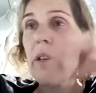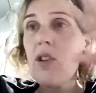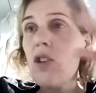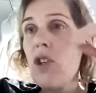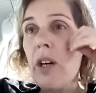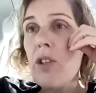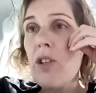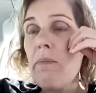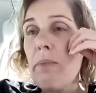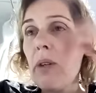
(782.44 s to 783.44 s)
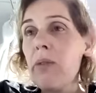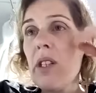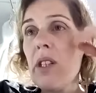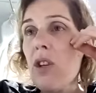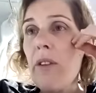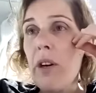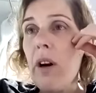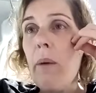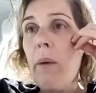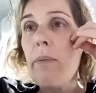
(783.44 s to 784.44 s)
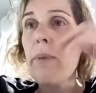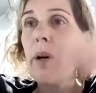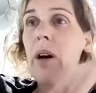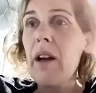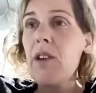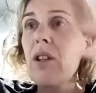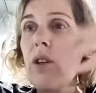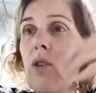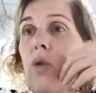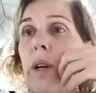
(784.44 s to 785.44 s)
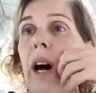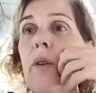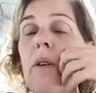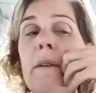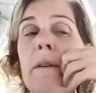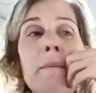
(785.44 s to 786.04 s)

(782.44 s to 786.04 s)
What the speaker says: in church and building each other up, but actually going out.